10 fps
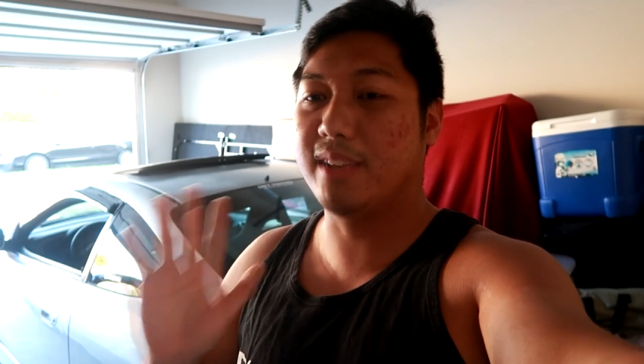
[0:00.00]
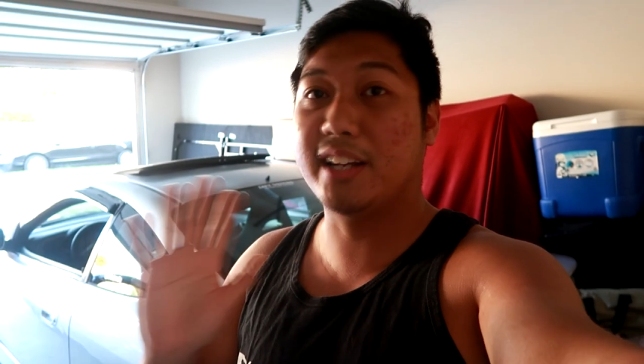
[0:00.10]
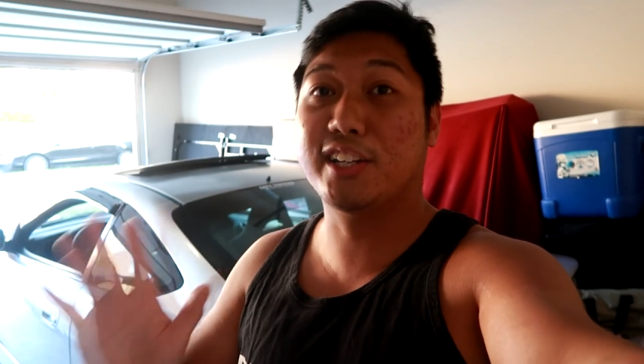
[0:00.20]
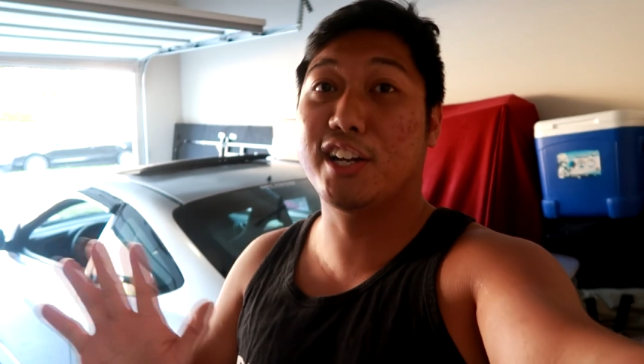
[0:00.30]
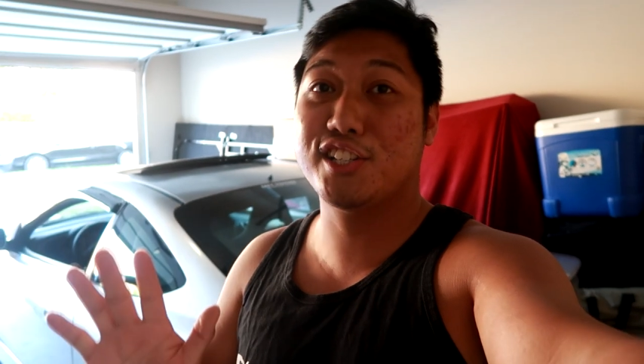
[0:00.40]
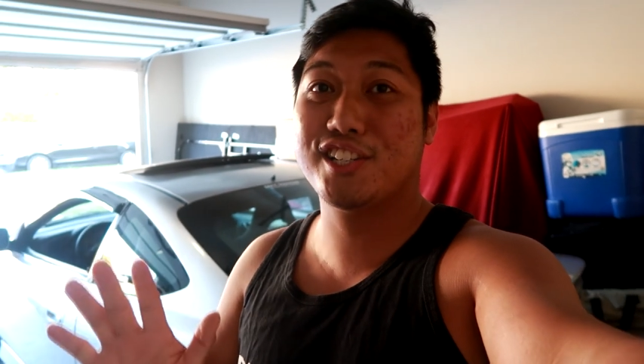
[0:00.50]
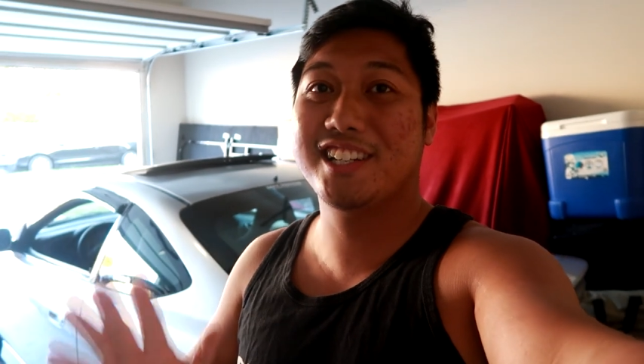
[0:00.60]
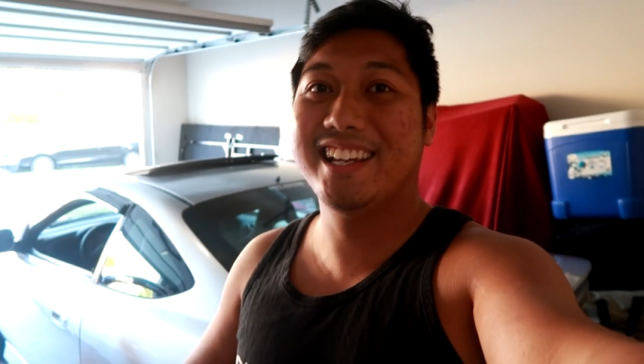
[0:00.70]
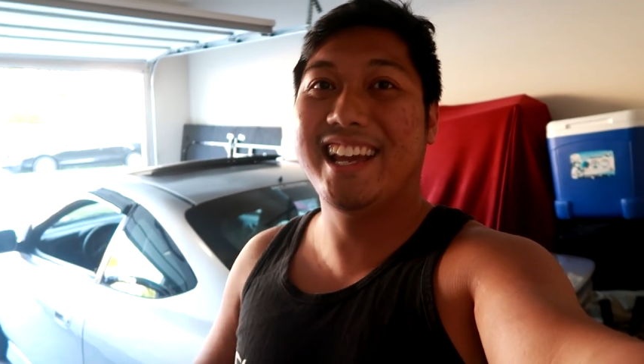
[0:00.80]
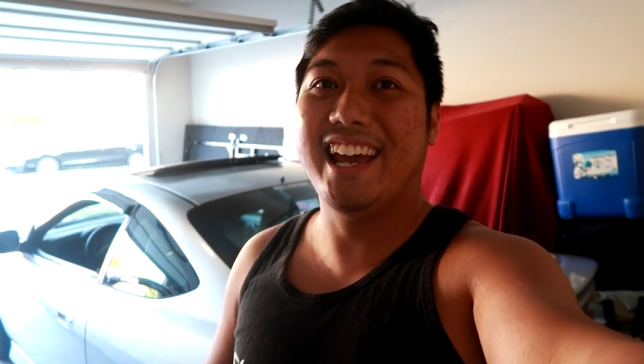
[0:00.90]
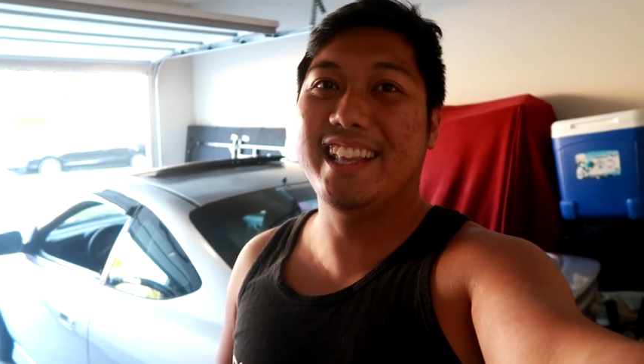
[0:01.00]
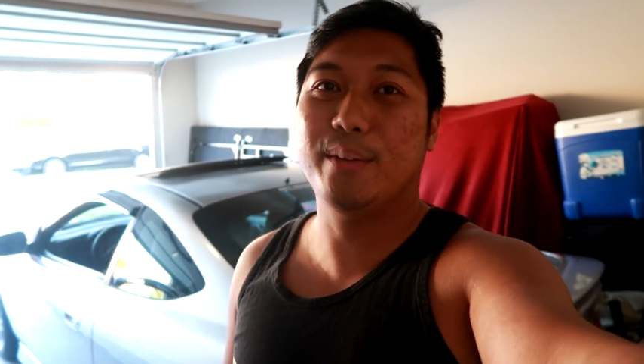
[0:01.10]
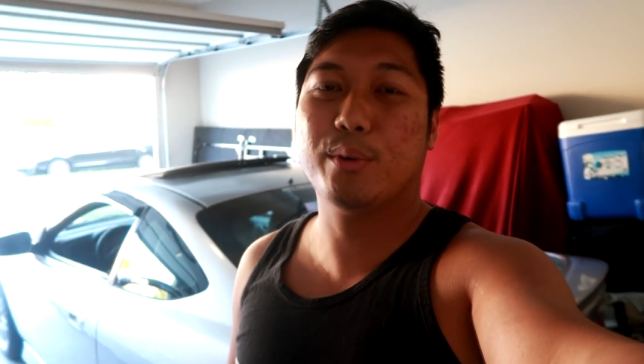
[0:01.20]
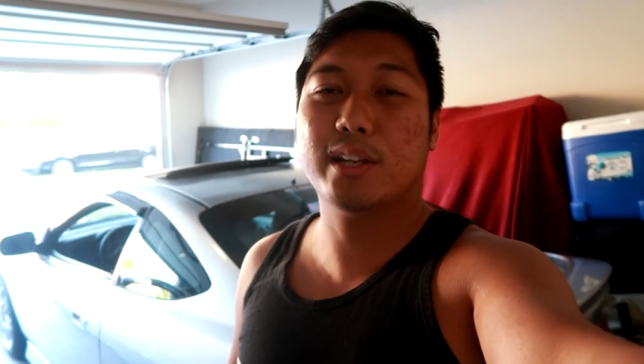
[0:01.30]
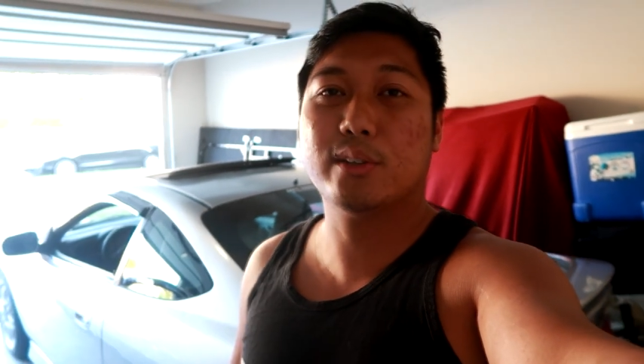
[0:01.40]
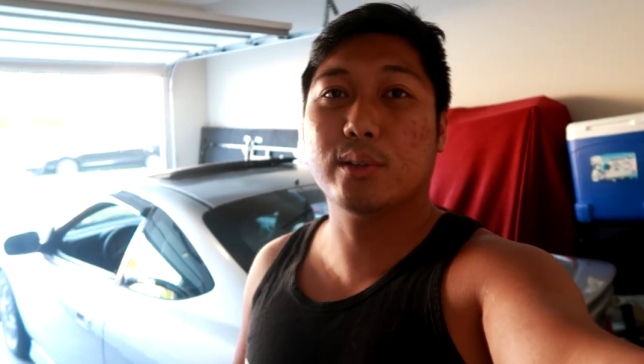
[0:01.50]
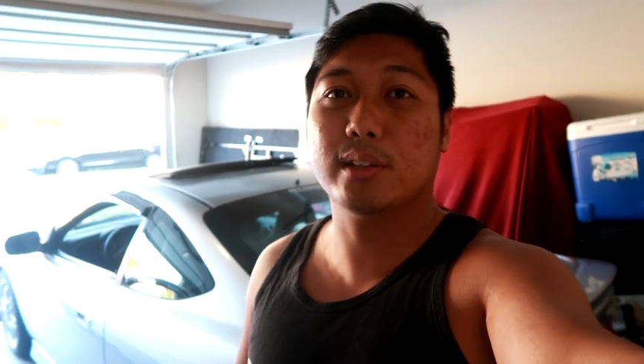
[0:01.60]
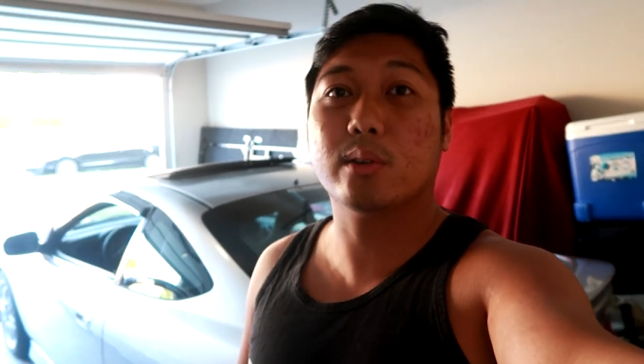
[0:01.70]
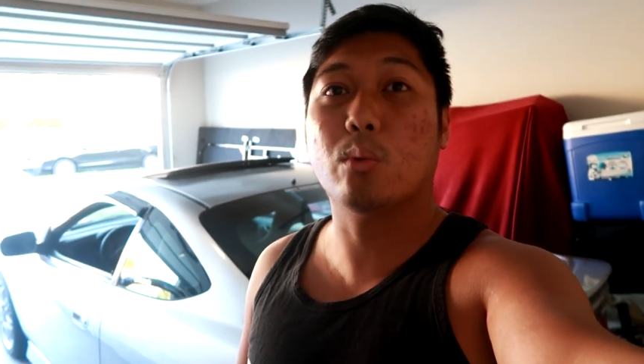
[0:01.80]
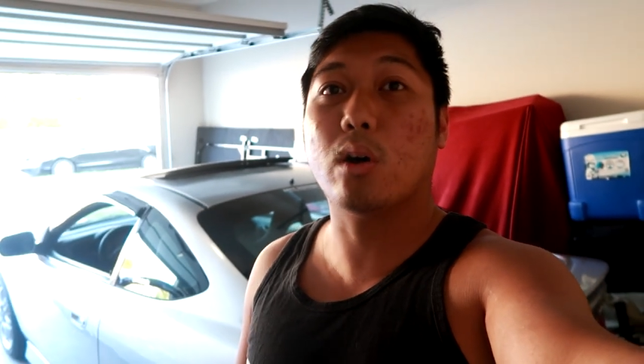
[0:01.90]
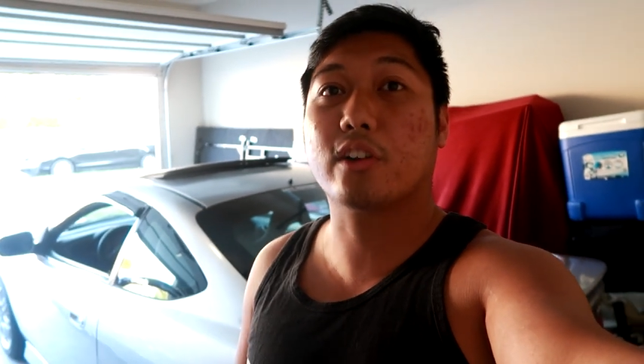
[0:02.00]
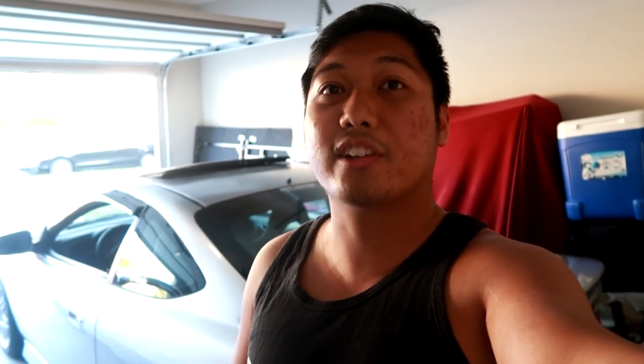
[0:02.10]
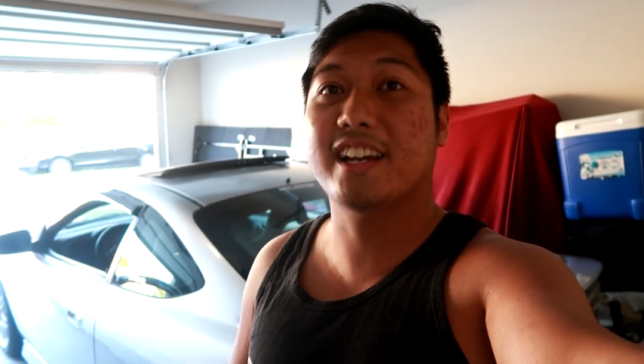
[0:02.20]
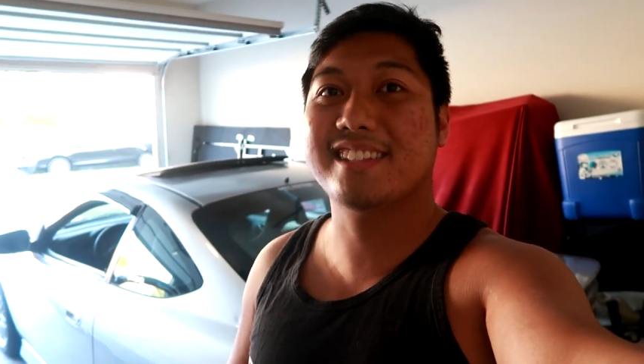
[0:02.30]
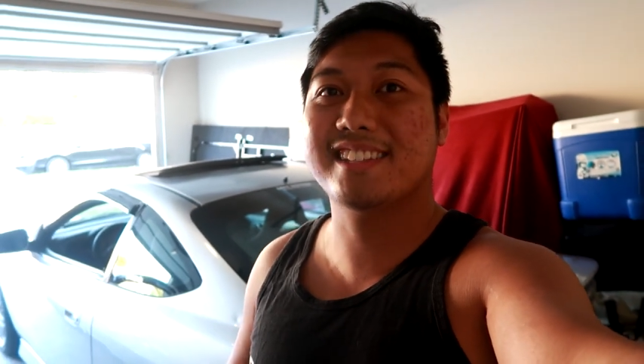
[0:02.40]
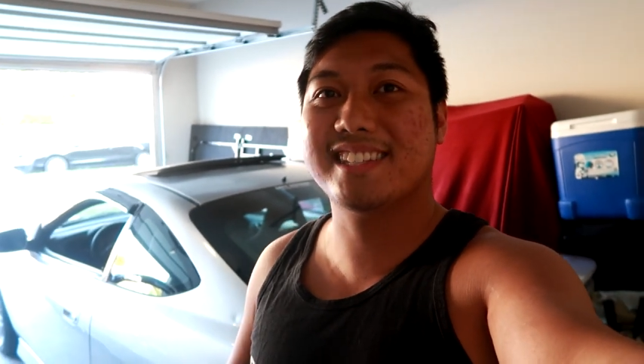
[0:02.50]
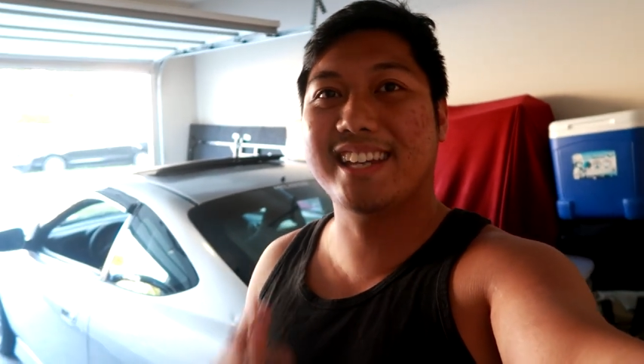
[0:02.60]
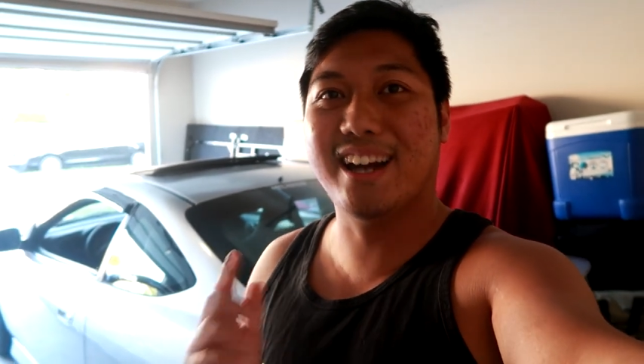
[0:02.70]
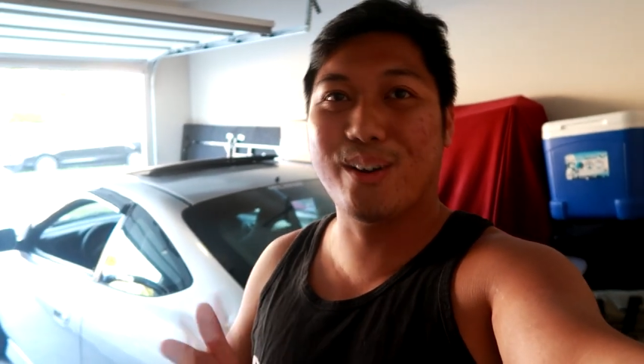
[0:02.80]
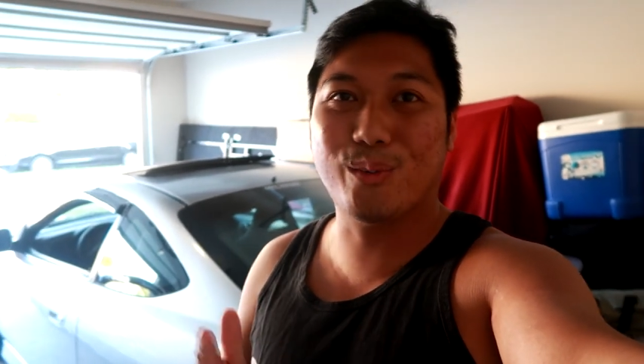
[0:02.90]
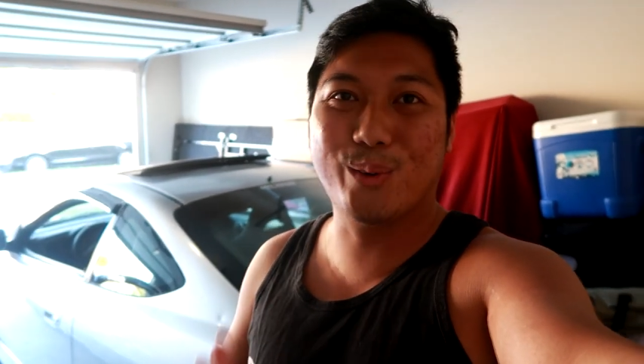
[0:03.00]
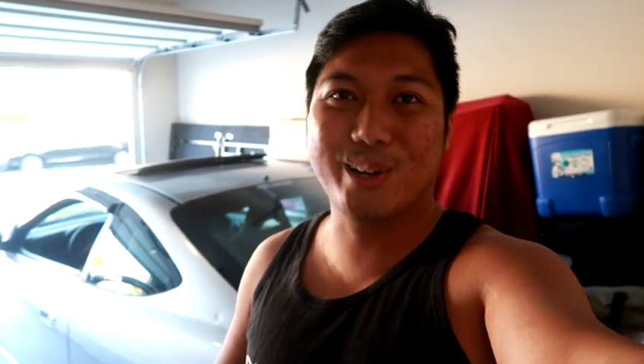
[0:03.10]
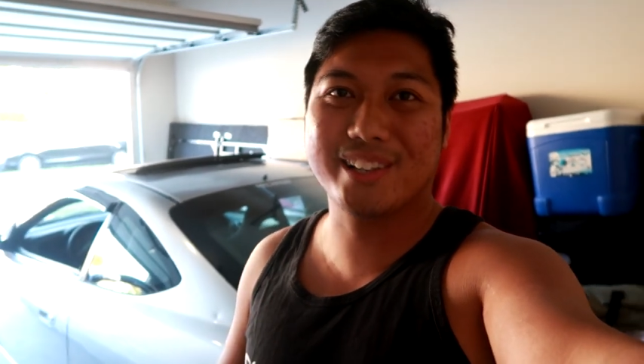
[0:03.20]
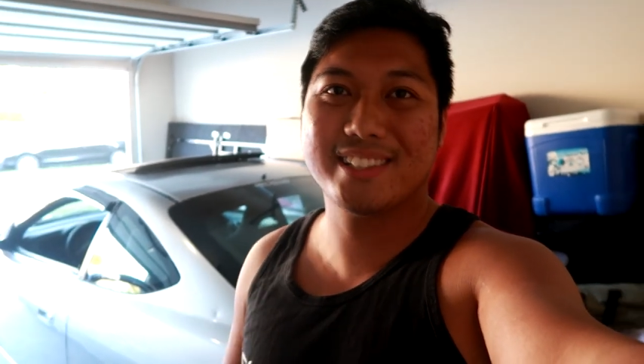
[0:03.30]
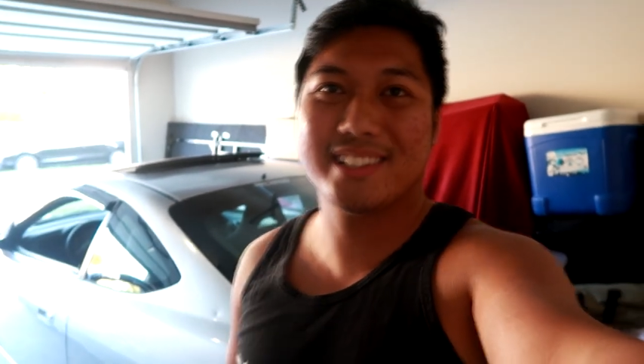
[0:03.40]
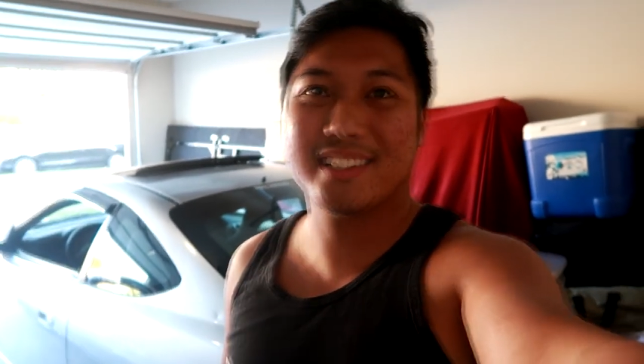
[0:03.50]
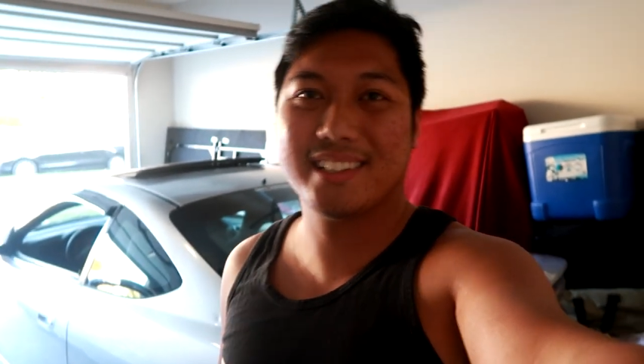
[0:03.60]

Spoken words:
untouched. And then we're going to do a little water test to see how it works.